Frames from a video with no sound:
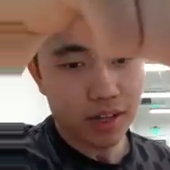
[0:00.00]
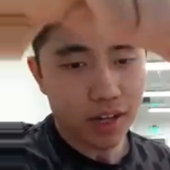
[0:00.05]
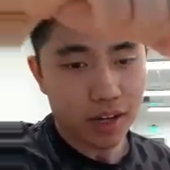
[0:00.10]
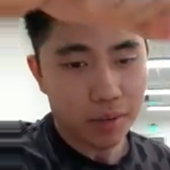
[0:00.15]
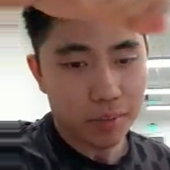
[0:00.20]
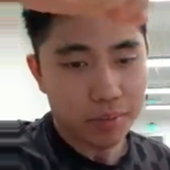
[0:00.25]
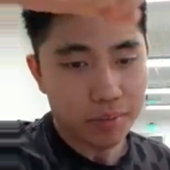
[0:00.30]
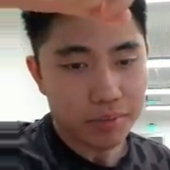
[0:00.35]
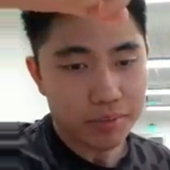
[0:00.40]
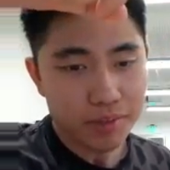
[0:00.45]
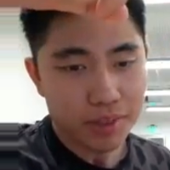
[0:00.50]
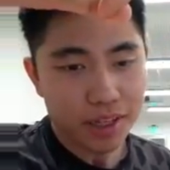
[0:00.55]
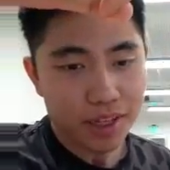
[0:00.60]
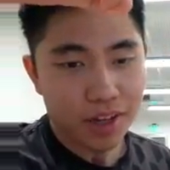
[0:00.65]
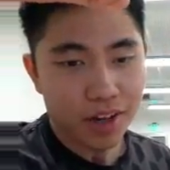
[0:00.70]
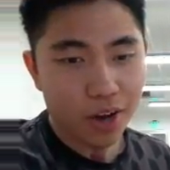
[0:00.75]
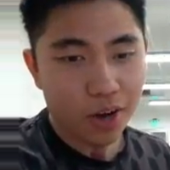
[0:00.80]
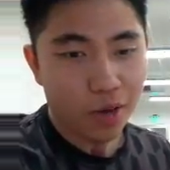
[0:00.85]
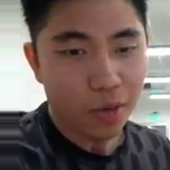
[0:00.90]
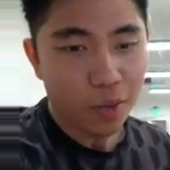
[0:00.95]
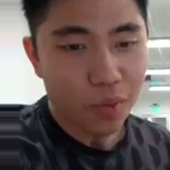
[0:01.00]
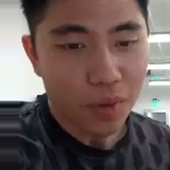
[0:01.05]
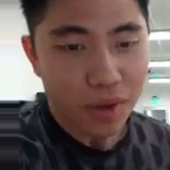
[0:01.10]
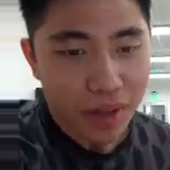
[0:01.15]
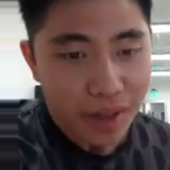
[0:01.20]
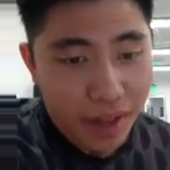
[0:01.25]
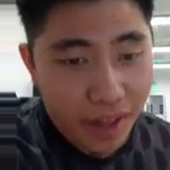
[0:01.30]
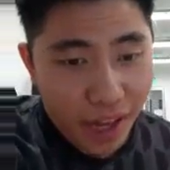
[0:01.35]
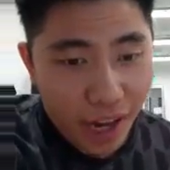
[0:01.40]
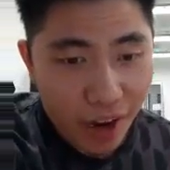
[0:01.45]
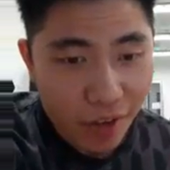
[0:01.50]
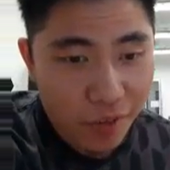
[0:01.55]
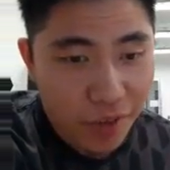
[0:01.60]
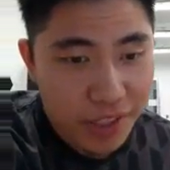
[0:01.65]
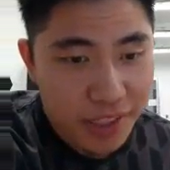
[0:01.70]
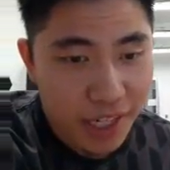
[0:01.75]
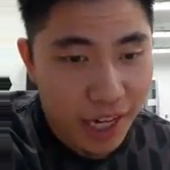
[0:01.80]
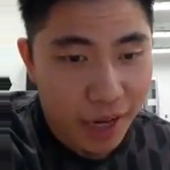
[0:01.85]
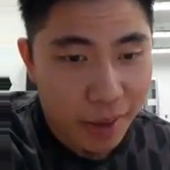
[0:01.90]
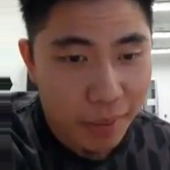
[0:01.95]
Um, oh, every
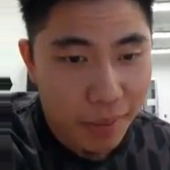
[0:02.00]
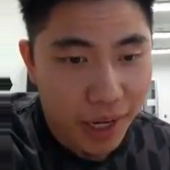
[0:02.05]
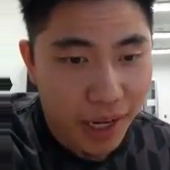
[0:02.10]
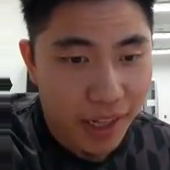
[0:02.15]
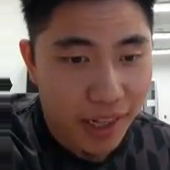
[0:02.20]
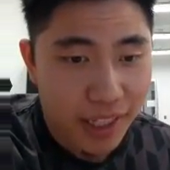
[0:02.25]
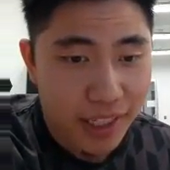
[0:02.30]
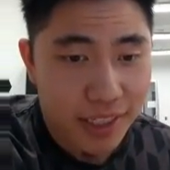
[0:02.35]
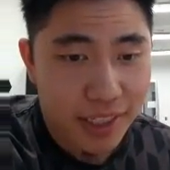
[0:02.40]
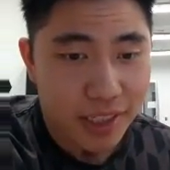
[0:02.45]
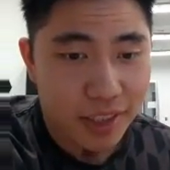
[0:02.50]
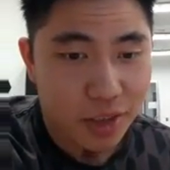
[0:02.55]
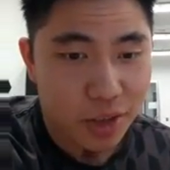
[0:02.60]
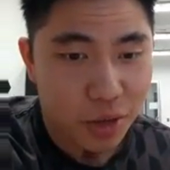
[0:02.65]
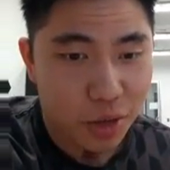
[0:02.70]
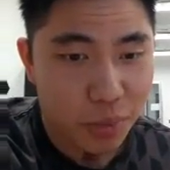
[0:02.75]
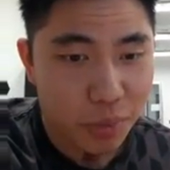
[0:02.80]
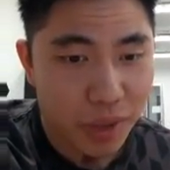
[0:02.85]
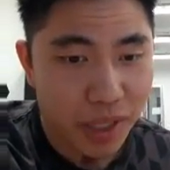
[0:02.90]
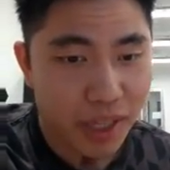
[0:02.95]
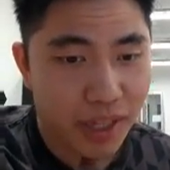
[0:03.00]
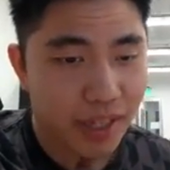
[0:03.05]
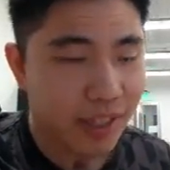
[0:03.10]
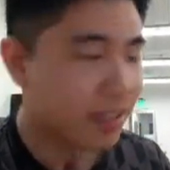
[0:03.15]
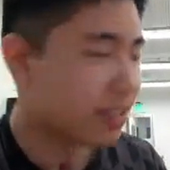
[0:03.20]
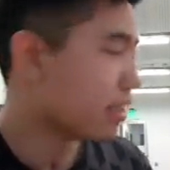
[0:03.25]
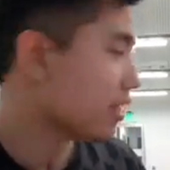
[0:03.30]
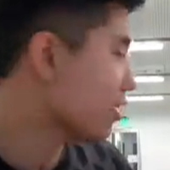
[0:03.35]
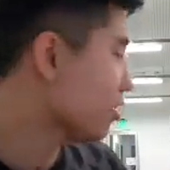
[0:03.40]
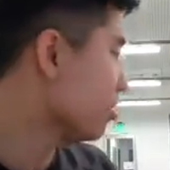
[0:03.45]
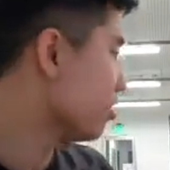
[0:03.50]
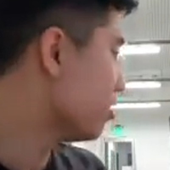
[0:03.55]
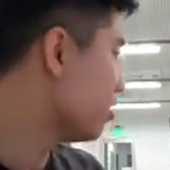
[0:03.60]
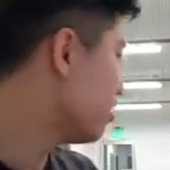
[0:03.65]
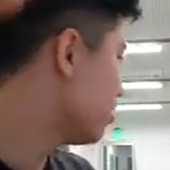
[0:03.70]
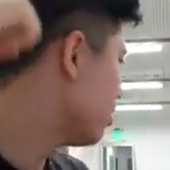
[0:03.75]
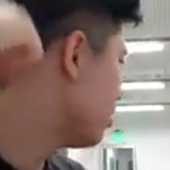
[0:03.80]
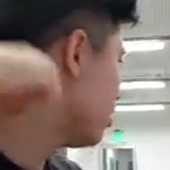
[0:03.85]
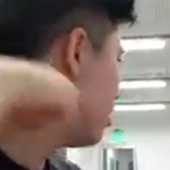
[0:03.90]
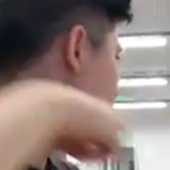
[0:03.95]
time I listen to me is single.
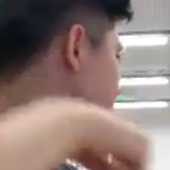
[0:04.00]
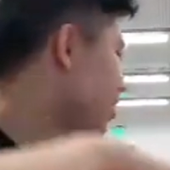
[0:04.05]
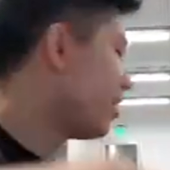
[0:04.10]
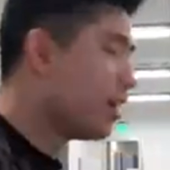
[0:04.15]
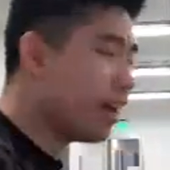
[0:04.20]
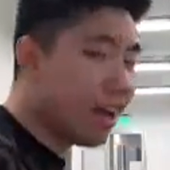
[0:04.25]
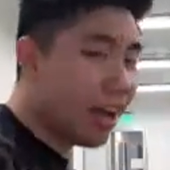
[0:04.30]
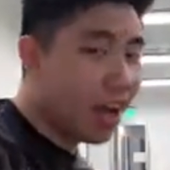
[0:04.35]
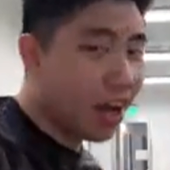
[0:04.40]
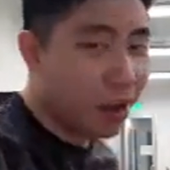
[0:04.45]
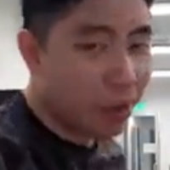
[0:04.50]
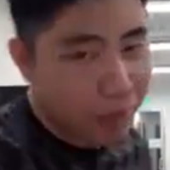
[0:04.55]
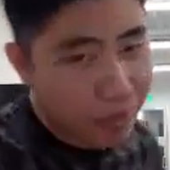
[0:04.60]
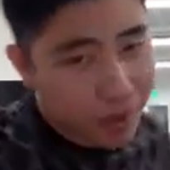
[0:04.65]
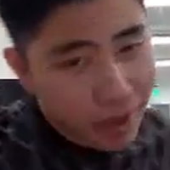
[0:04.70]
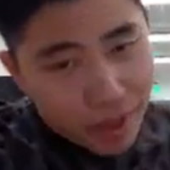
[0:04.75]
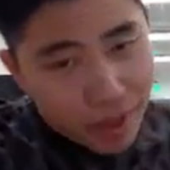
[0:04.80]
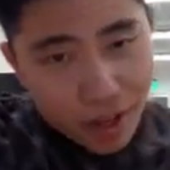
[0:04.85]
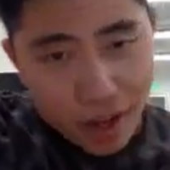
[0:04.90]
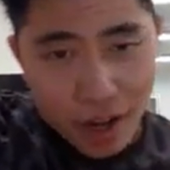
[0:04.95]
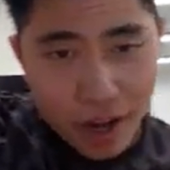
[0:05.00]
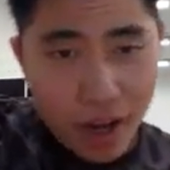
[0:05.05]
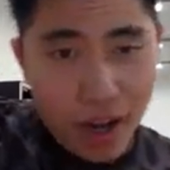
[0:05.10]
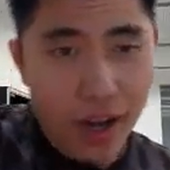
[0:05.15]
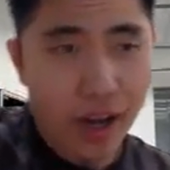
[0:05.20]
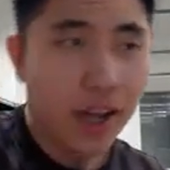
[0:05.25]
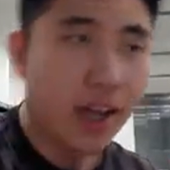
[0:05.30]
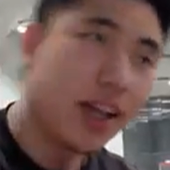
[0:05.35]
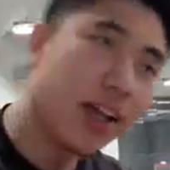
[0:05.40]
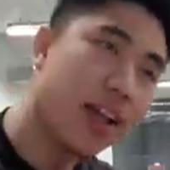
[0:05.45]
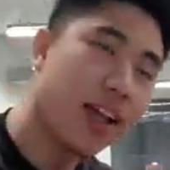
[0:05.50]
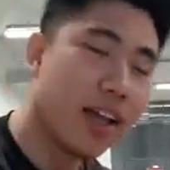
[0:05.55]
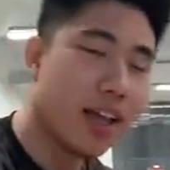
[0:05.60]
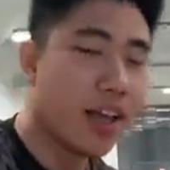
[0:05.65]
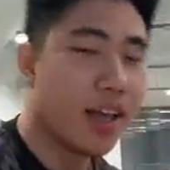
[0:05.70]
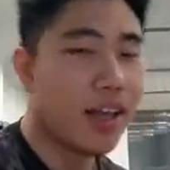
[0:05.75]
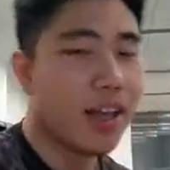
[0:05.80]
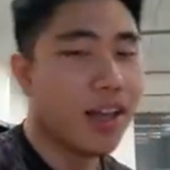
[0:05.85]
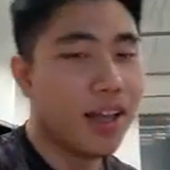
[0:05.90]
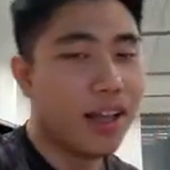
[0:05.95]
Um, uh,
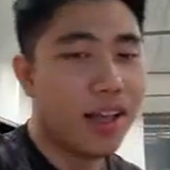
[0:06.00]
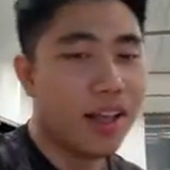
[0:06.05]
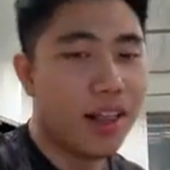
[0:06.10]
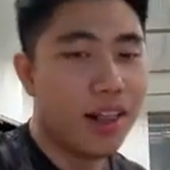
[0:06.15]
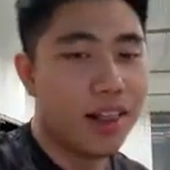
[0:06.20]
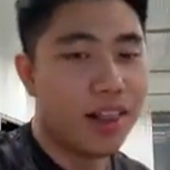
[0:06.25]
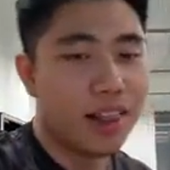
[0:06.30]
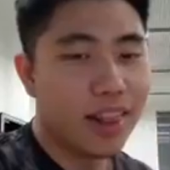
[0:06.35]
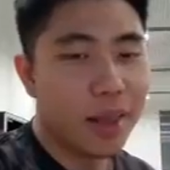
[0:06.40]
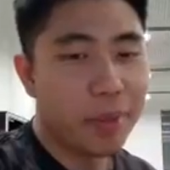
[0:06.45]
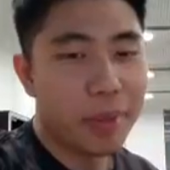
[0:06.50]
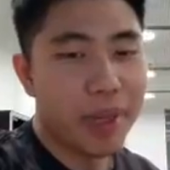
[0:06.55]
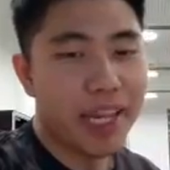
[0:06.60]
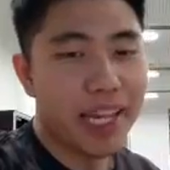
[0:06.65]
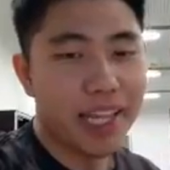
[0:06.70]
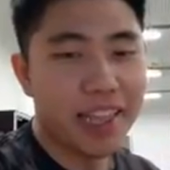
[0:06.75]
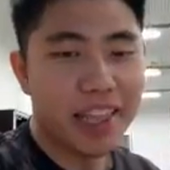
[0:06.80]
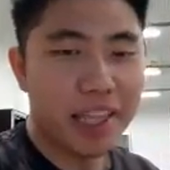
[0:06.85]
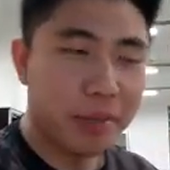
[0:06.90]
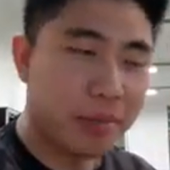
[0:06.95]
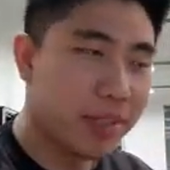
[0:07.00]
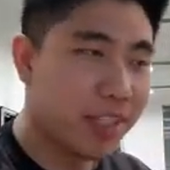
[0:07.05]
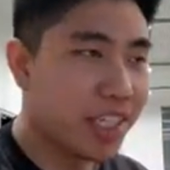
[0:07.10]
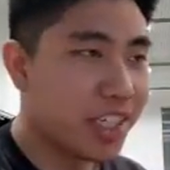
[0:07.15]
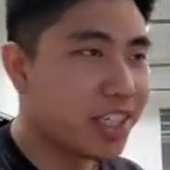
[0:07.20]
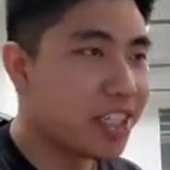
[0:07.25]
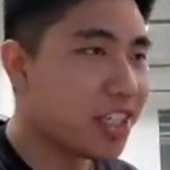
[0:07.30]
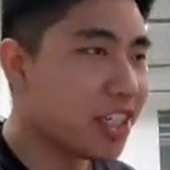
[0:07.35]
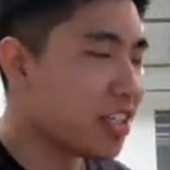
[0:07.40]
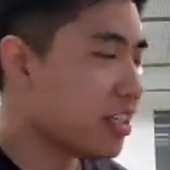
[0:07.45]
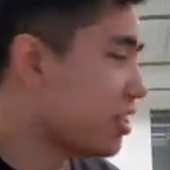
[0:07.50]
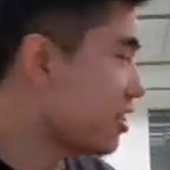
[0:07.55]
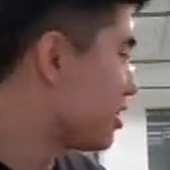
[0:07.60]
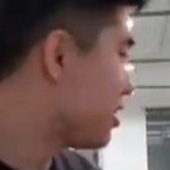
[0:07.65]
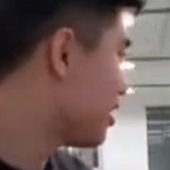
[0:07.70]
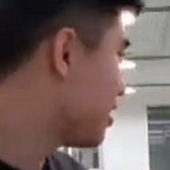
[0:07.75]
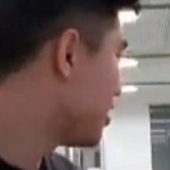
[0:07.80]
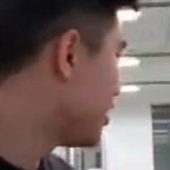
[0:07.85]
let me get them digits.